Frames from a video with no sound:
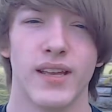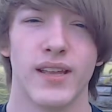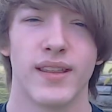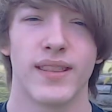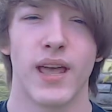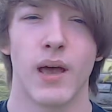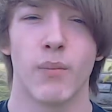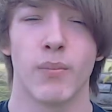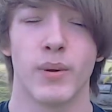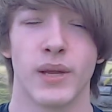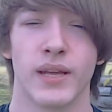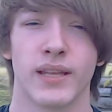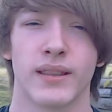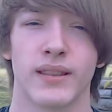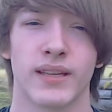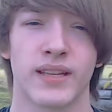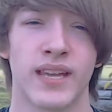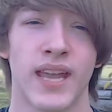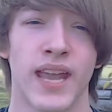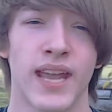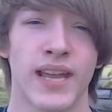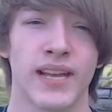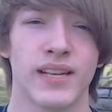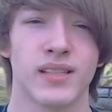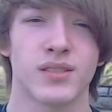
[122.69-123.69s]
That being the
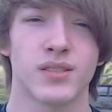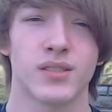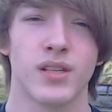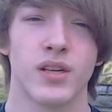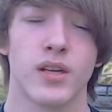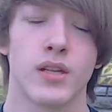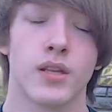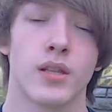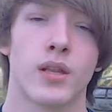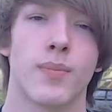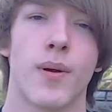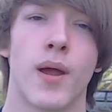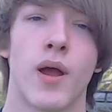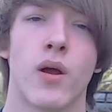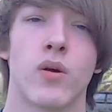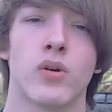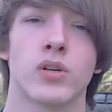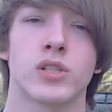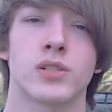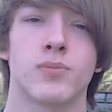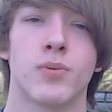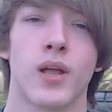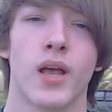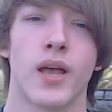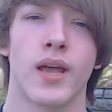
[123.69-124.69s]
case, the power
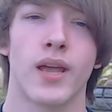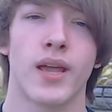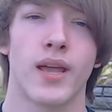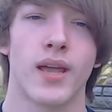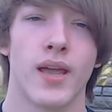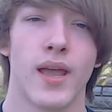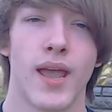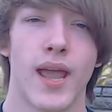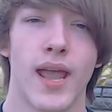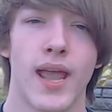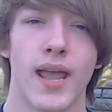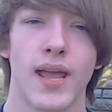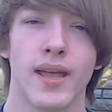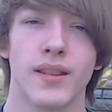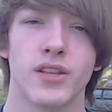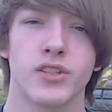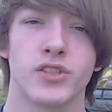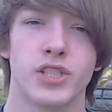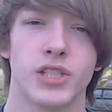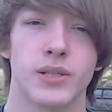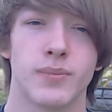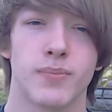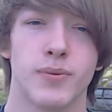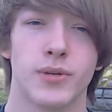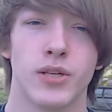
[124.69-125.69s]
supply, and the
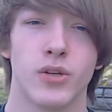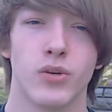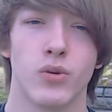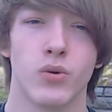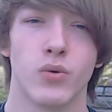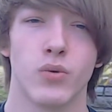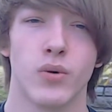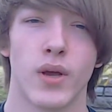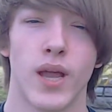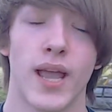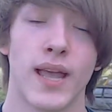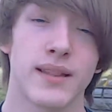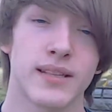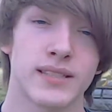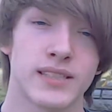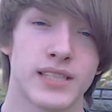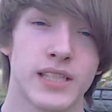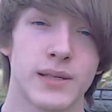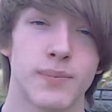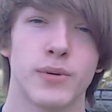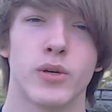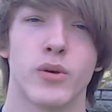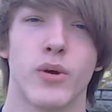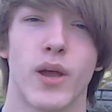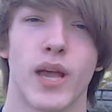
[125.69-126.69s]
GPU, and the
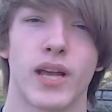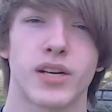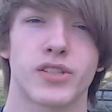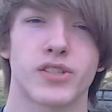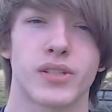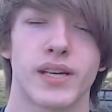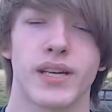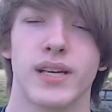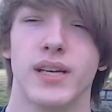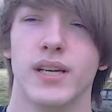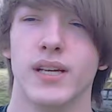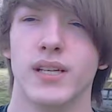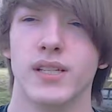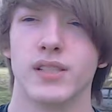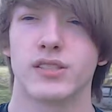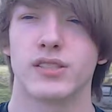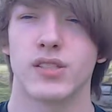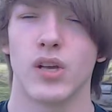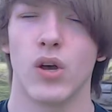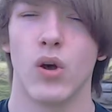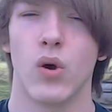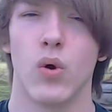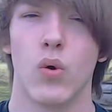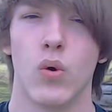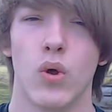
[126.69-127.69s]
CPU actually.
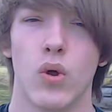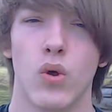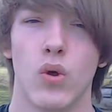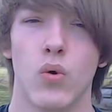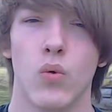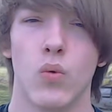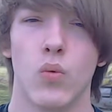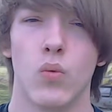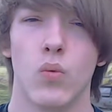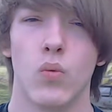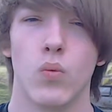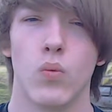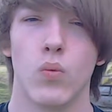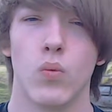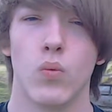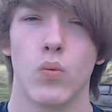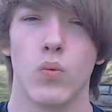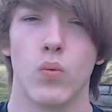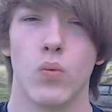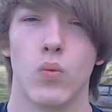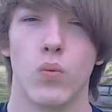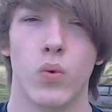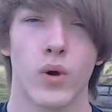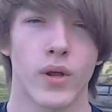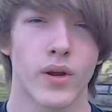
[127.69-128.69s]
So
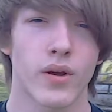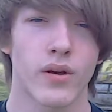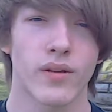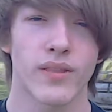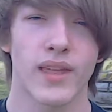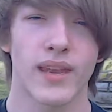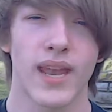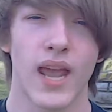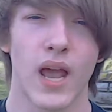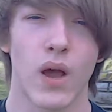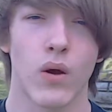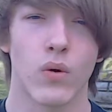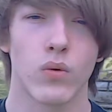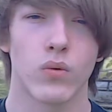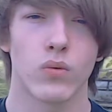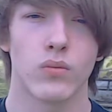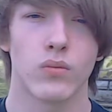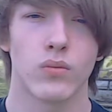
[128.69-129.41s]
what are they now?